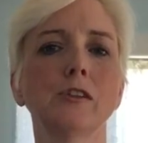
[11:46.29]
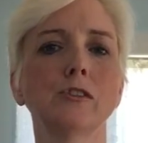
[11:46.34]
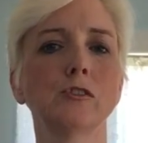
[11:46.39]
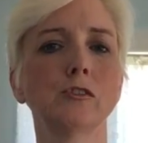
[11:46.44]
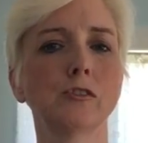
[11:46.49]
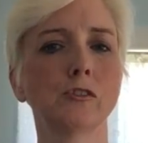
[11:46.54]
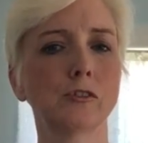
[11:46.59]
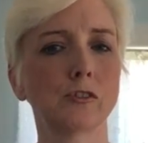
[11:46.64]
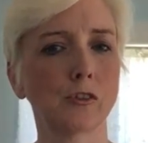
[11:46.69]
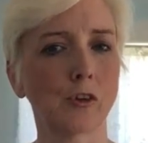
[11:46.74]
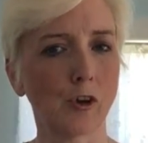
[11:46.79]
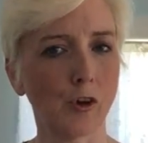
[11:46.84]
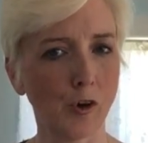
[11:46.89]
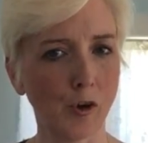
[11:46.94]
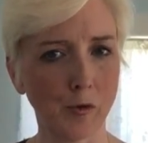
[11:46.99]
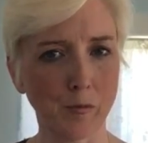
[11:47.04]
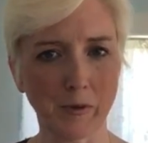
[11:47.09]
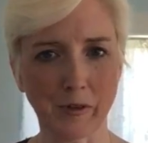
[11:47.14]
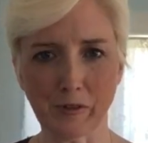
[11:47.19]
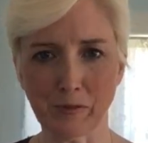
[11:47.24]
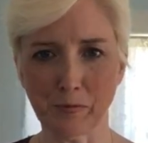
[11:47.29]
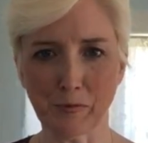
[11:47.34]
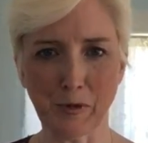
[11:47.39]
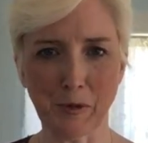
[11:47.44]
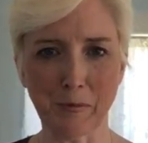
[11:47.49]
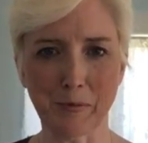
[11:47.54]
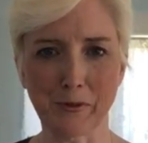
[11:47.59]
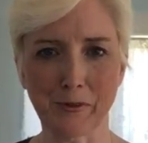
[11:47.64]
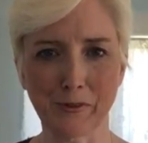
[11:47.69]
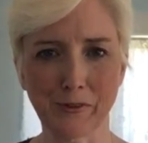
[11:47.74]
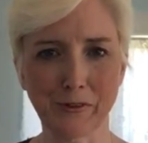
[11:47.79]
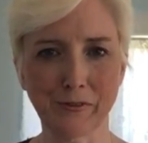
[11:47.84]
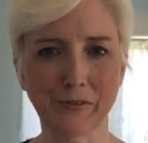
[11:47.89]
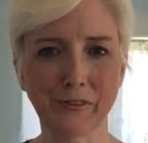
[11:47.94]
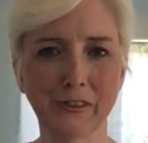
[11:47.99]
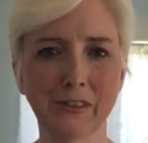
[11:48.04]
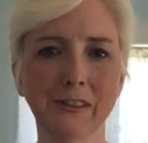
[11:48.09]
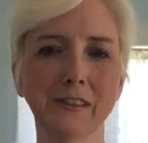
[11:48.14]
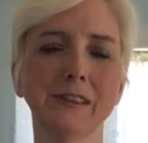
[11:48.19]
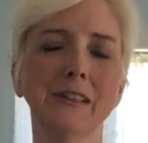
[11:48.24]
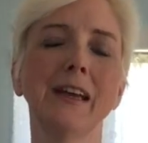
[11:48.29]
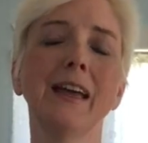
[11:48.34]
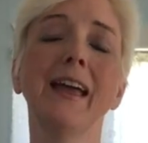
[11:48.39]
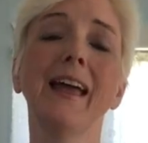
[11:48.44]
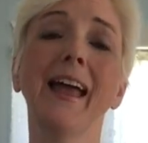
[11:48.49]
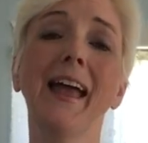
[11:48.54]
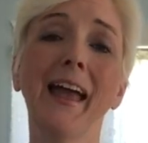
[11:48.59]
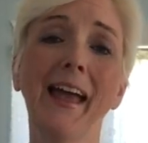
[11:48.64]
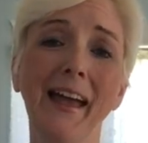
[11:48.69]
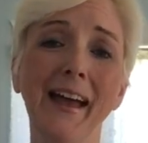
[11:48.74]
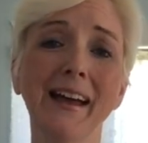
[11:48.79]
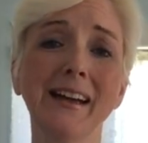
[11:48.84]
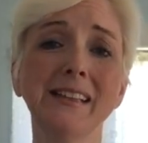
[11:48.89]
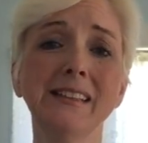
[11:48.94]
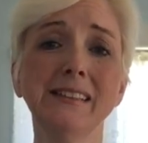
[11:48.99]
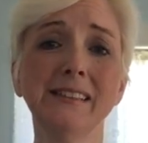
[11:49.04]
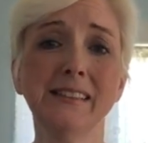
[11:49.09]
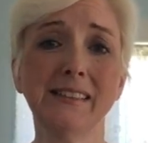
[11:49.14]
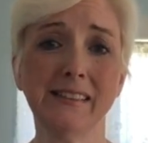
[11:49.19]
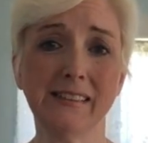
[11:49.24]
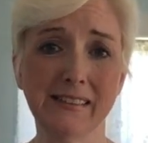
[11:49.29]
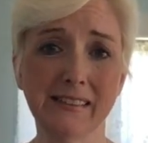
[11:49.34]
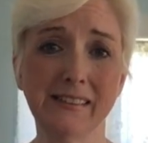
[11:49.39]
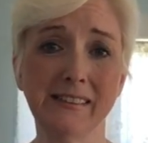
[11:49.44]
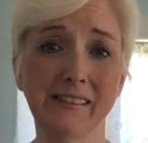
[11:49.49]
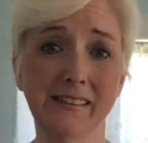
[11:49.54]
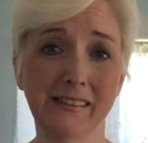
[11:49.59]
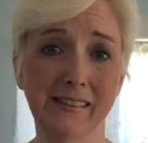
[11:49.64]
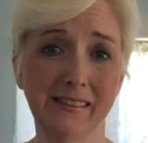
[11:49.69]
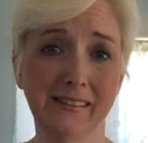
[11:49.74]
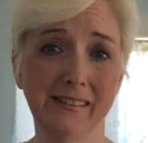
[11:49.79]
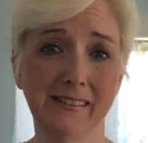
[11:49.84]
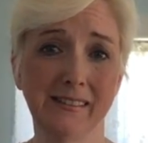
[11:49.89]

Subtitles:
so much more beautiful and easy